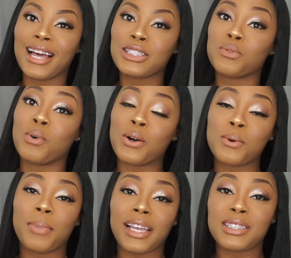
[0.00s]
guys
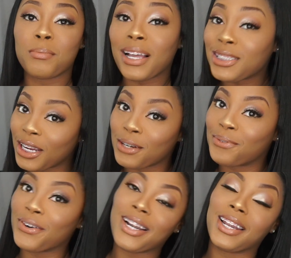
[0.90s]
welcome back to my channel
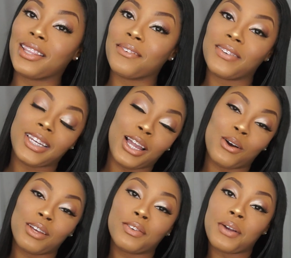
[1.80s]
for another video
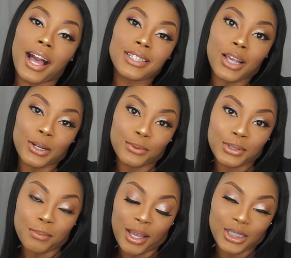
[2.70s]
if you guys are new
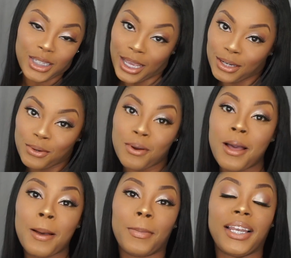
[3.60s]
to my channel
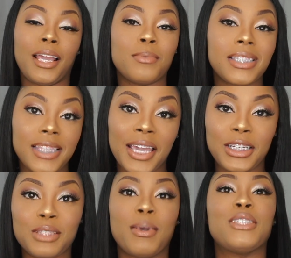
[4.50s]
my name is
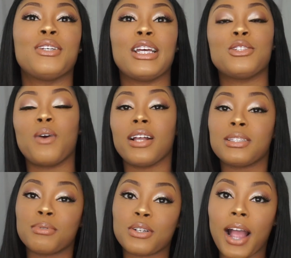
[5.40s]
Sades make sure that you are
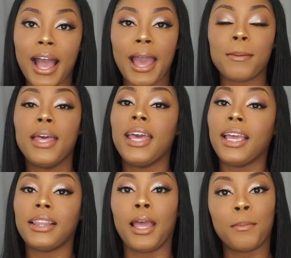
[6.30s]
subscribed
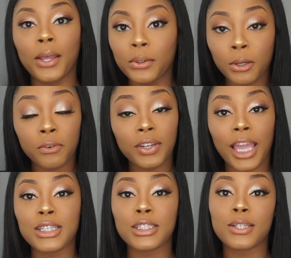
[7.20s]
hit that bell
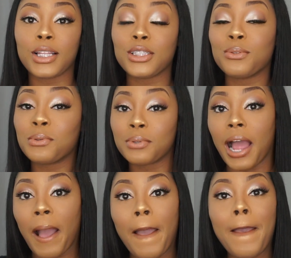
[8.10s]
notification so that you do
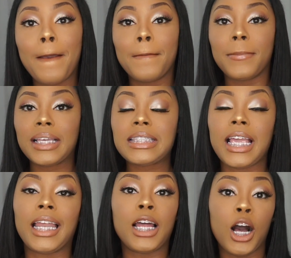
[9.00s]
not miss
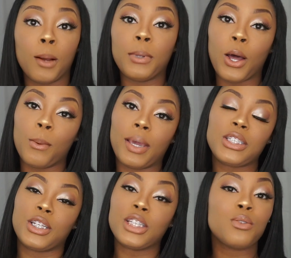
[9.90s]
an upload. Make
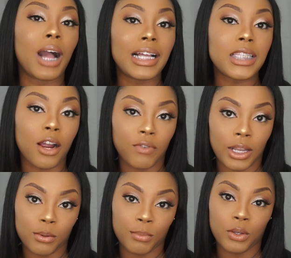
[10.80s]
sure that you guys are
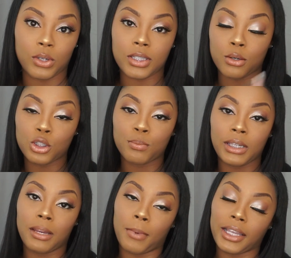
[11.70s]
following me on social
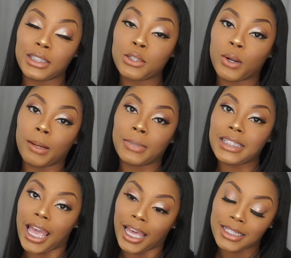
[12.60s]
media. My Instagram is
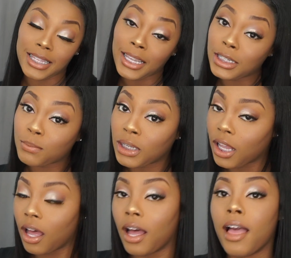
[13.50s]
at Sades
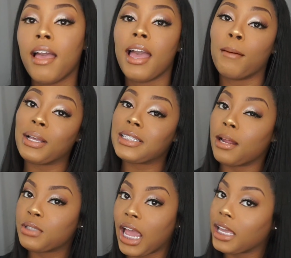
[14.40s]
Milan and my
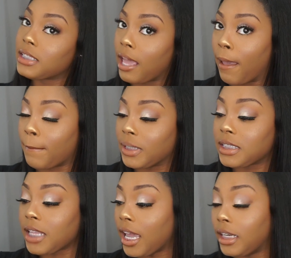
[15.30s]
Snapchat is at Miss
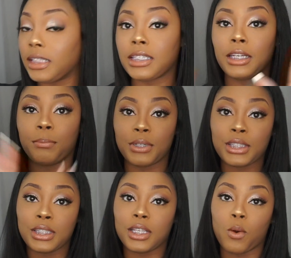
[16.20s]
Sades. Any
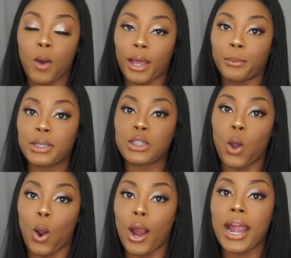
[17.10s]
business inquiries
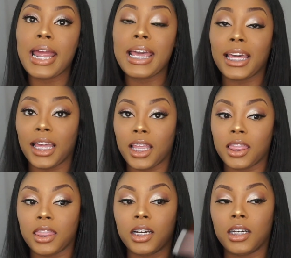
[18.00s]
are in
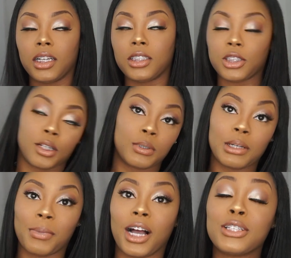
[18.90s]
the
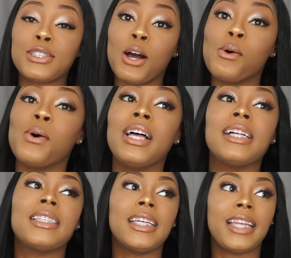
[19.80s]
description box. So
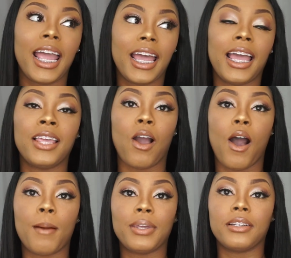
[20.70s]
today, y'all,
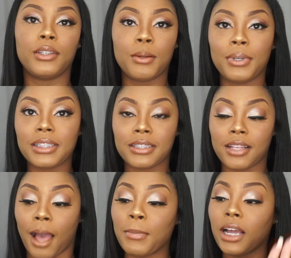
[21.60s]
I've been a little bit,
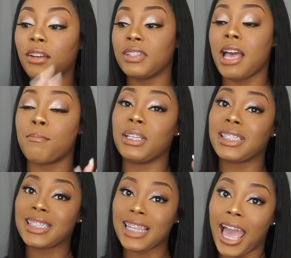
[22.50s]
I'm not going to say I've been
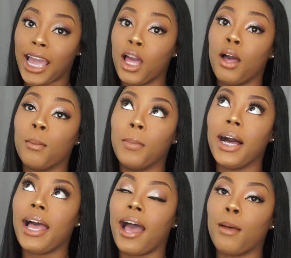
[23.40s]
slack, but
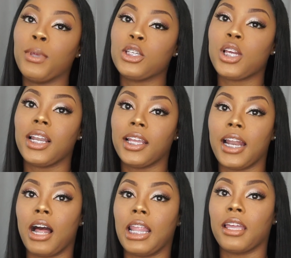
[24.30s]
I've been trying to get
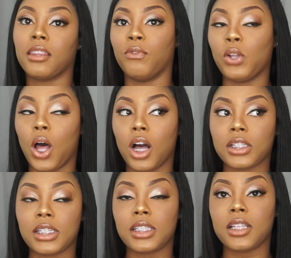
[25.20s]
out like the
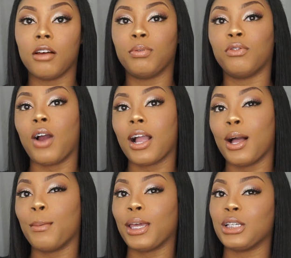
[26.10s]
vlogs and stuff before I
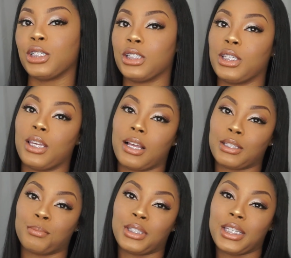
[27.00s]
come back and just y'all
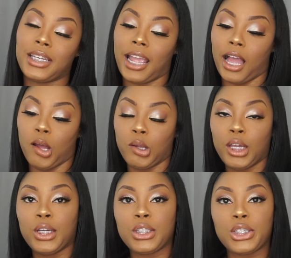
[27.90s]
some sit down,
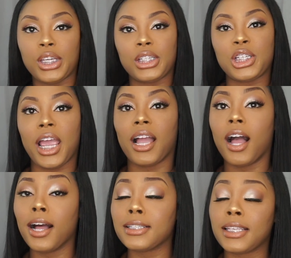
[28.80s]
chit chat
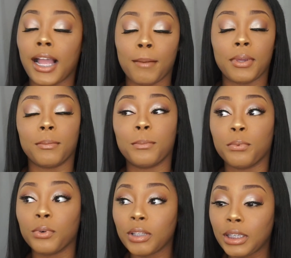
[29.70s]
content. I've been
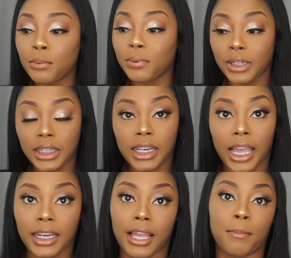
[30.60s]
really, really
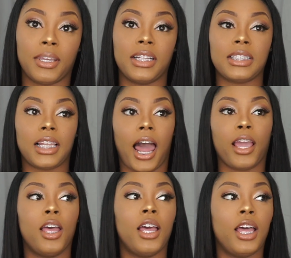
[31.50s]
lately, I've been into like
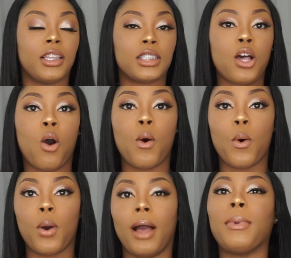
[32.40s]
this
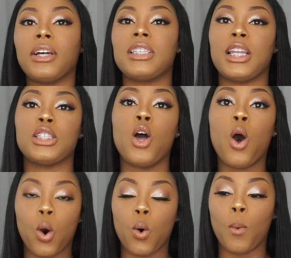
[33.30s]
whole, I'm not going to say this
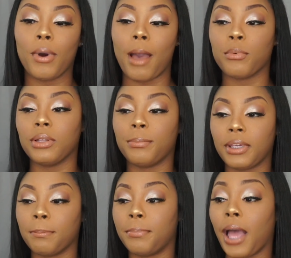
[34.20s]
whole, but I've really
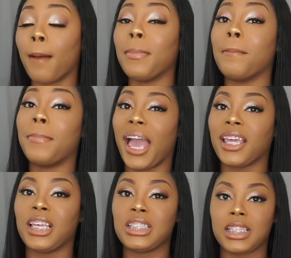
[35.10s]
been, I've been
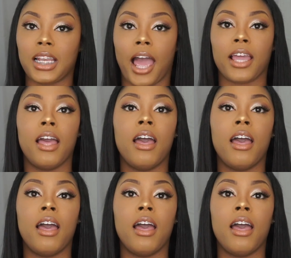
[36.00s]
back into like